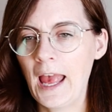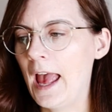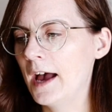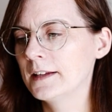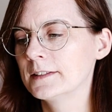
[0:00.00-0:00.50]

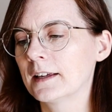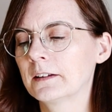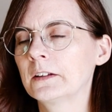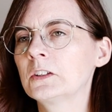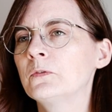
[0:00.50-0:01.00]
And
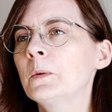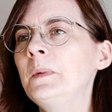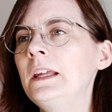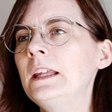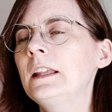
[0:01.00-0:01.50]
for
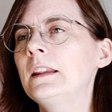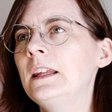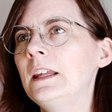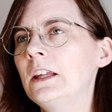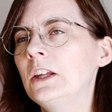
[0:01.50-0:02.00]
me,
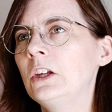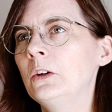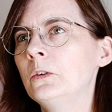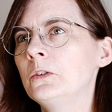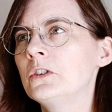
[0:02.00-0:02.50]
the
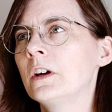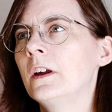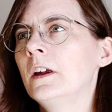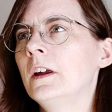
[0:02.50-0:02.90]
huge